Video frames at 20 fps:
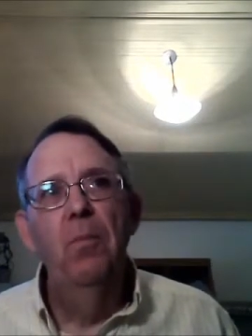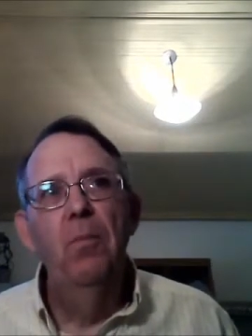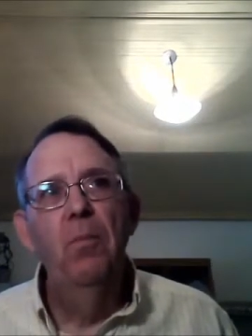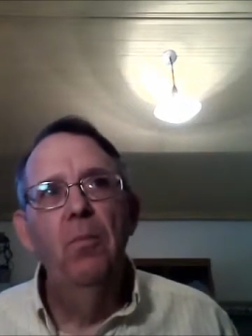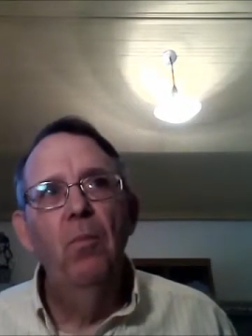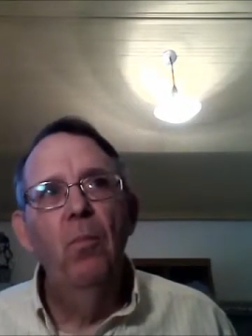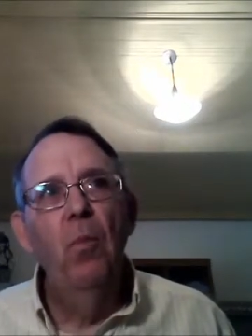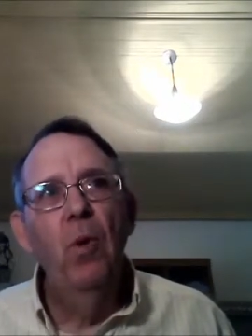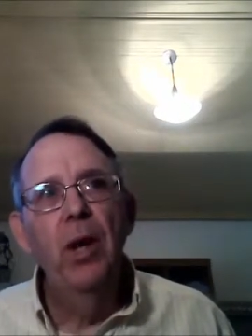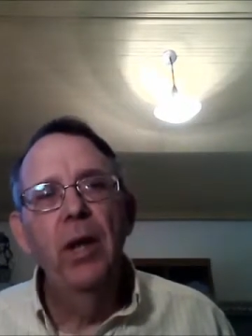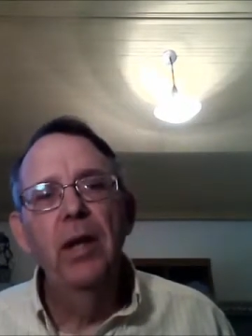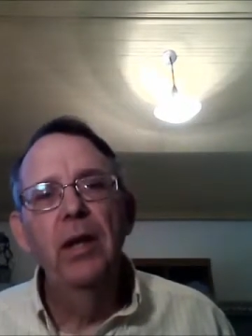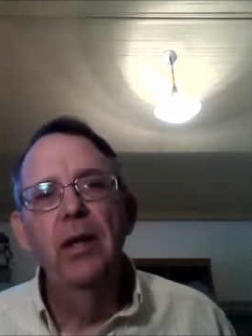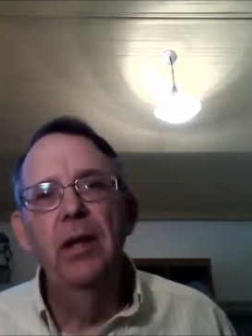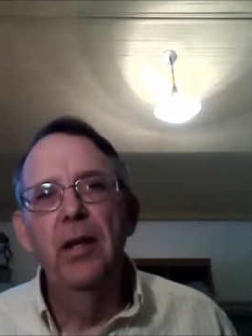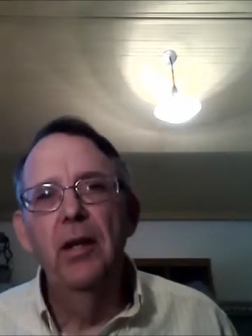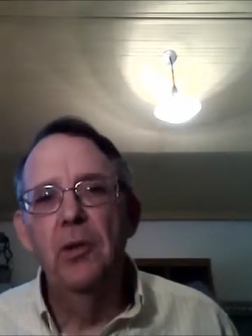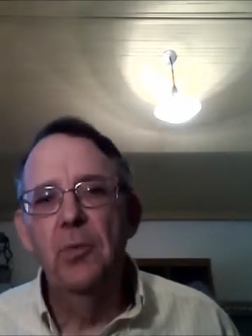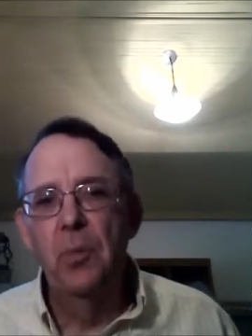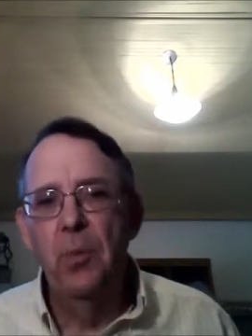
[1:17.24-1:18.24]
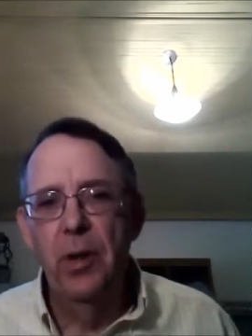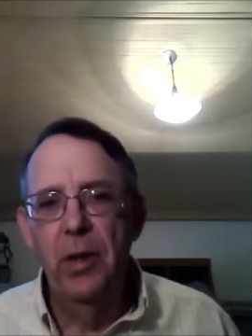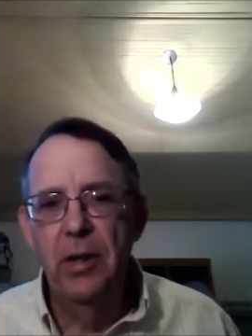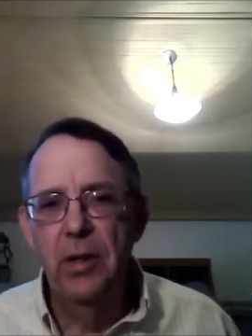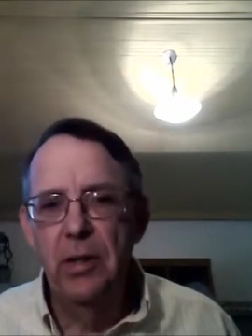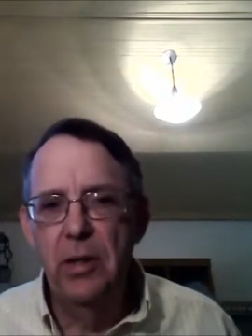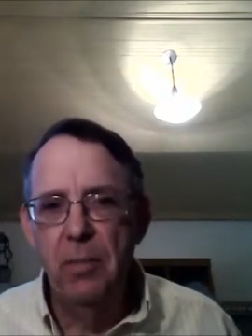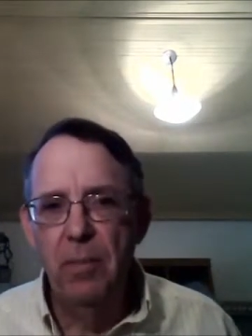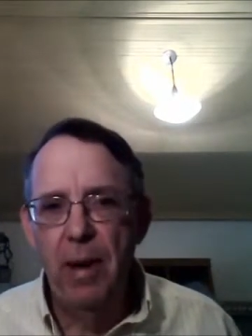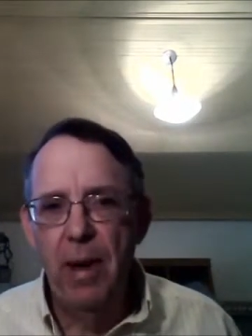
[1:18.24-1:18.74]
wickedness
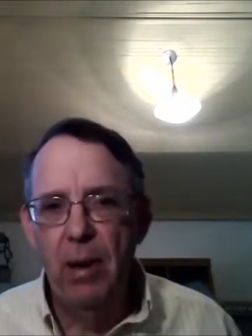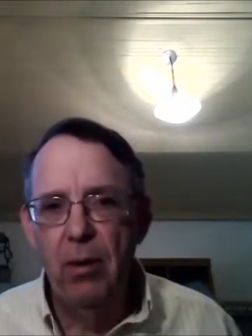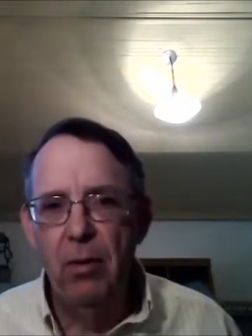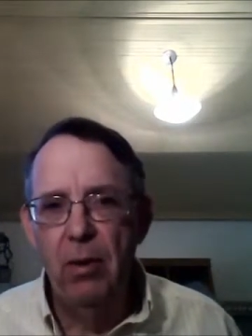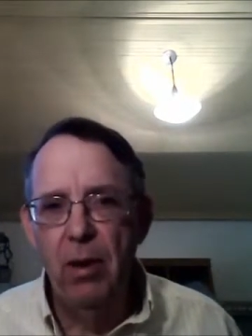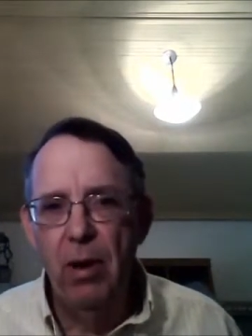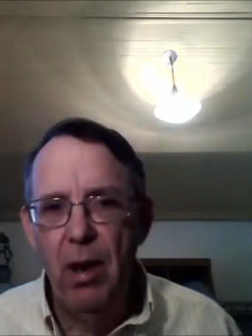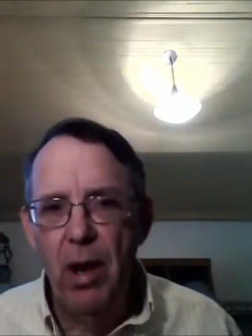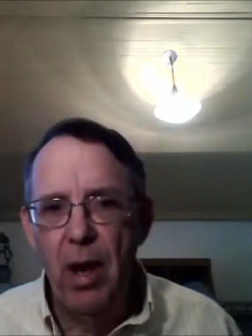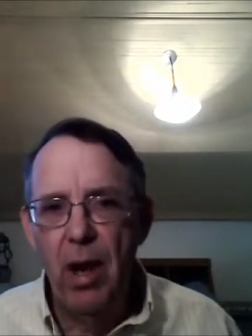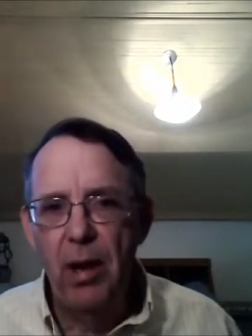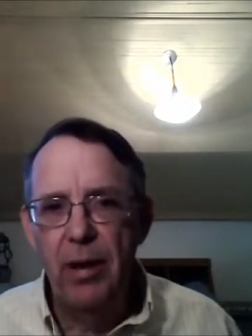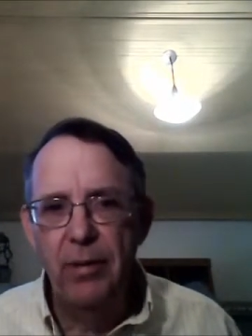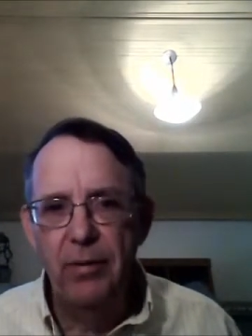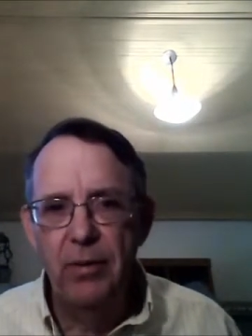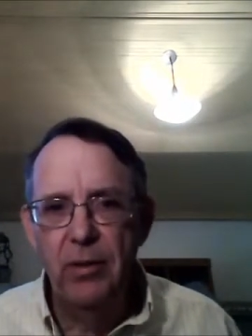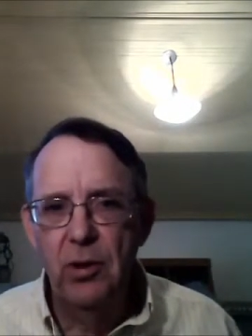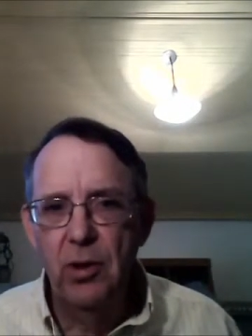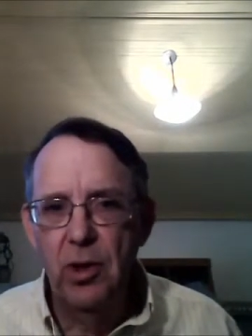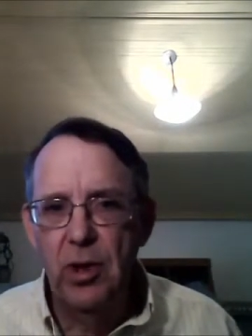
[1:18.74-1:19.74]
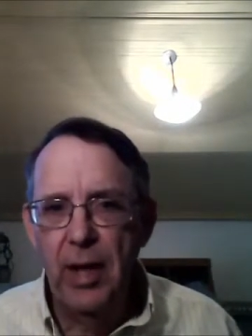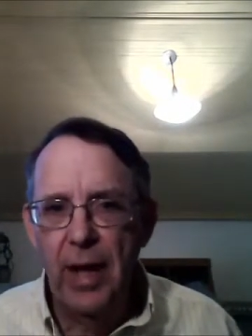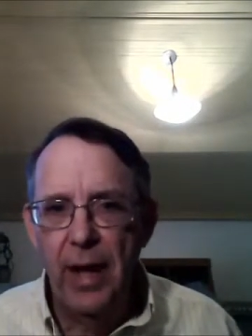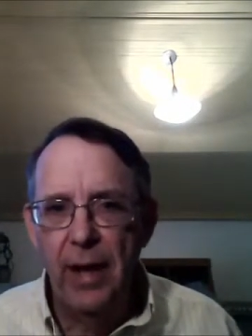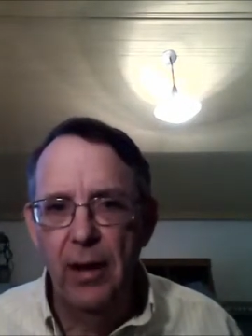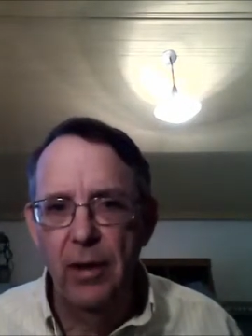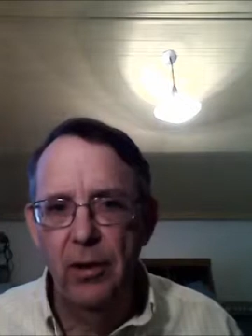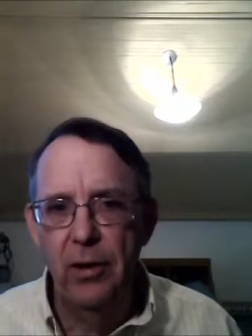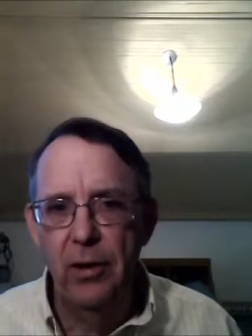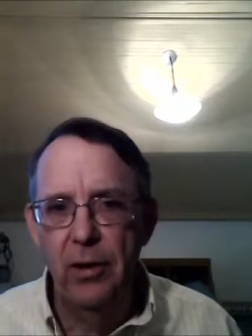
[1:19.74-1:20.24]
brings about a lot of
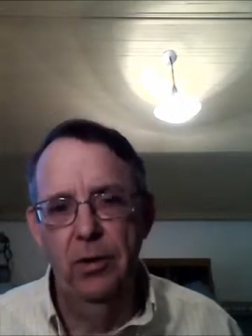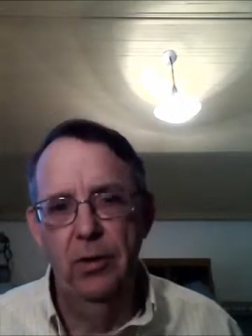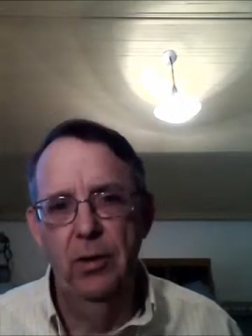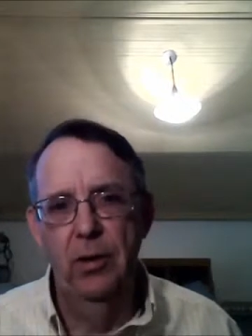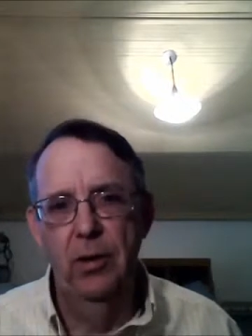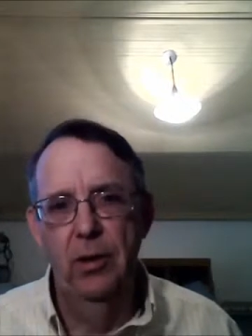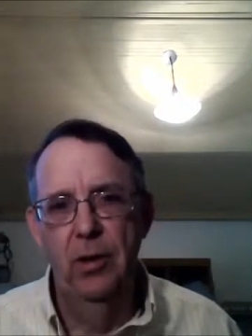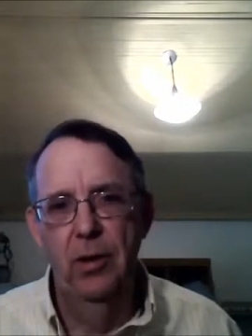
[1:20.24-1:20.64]
challenges.